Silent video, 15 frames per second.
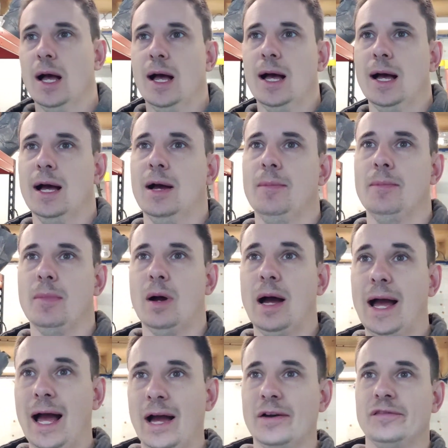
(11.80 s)

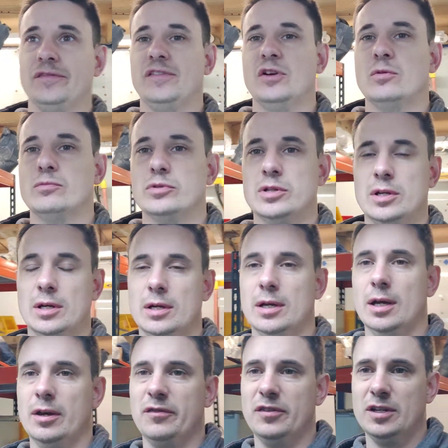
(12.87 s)
I have filmed
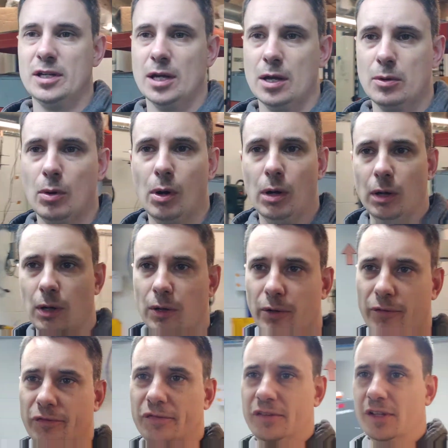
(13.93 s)
a video
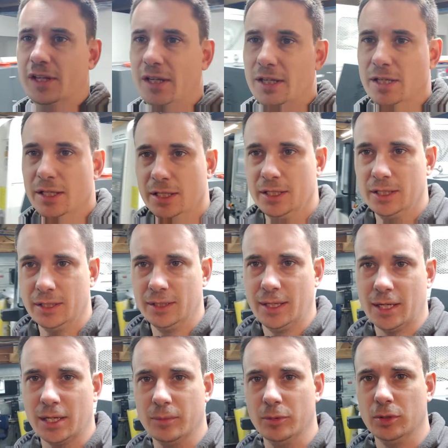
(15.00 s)
of the
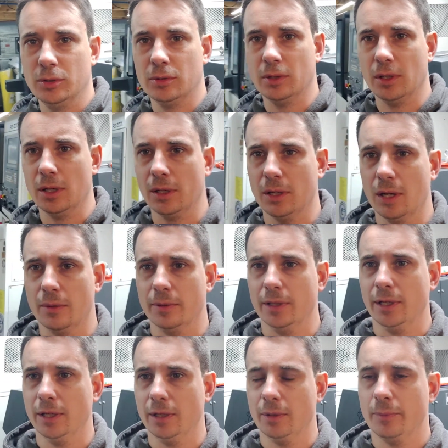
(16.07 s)
Nakamura going
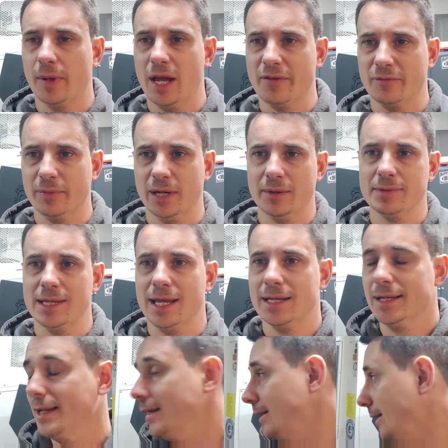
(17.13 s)
in, but I haven't been able to
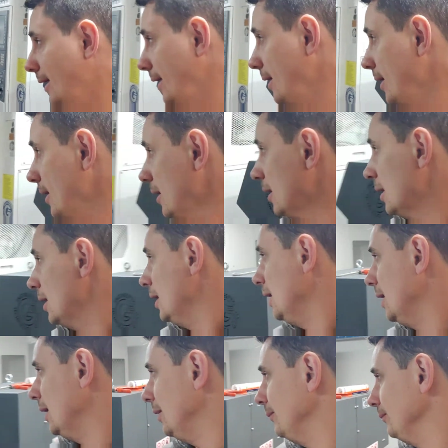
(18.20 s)
edit it yet.
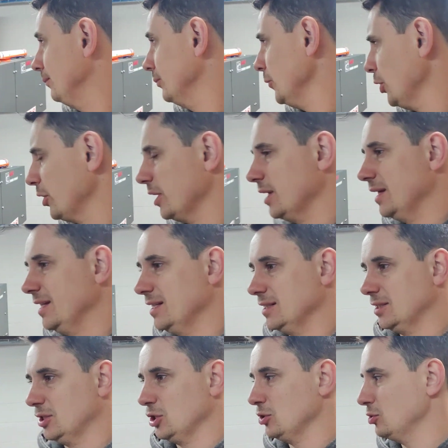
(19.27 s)
Not that
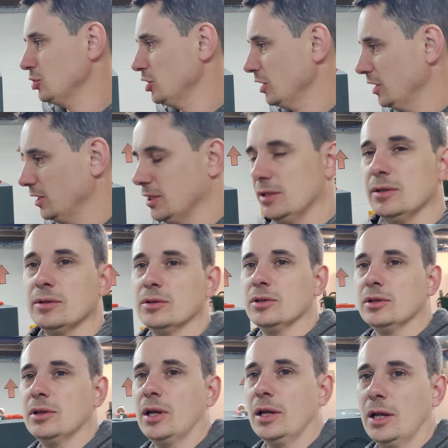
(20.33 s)
it's hugely
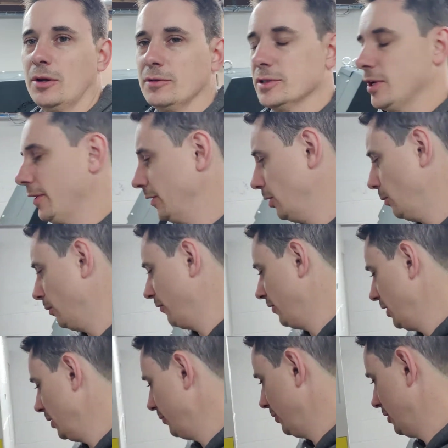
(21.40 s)
like loads going on with
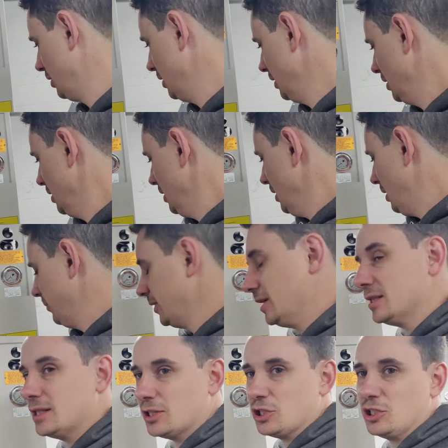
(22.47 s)
it, but I mean
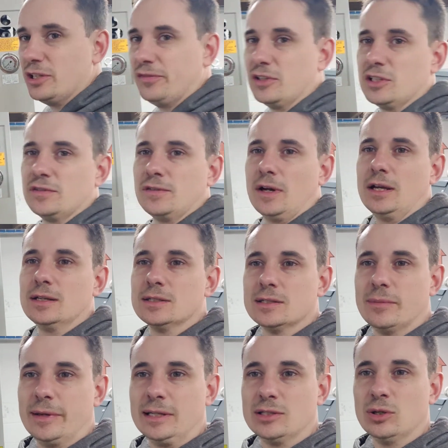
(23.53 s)
it's such a difference for
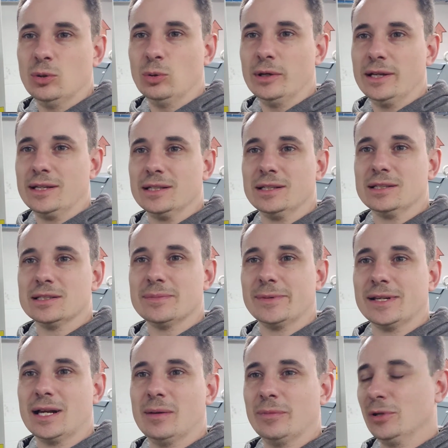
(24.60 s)
us. I mean Tooling's
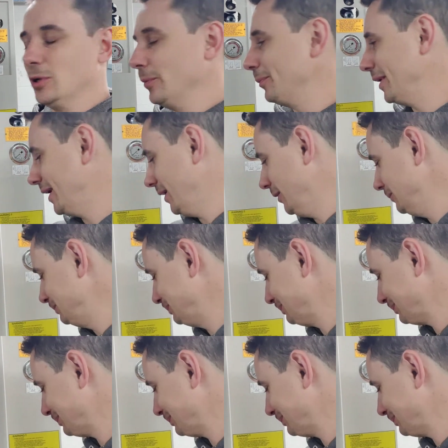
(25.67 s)
become a lot bigger,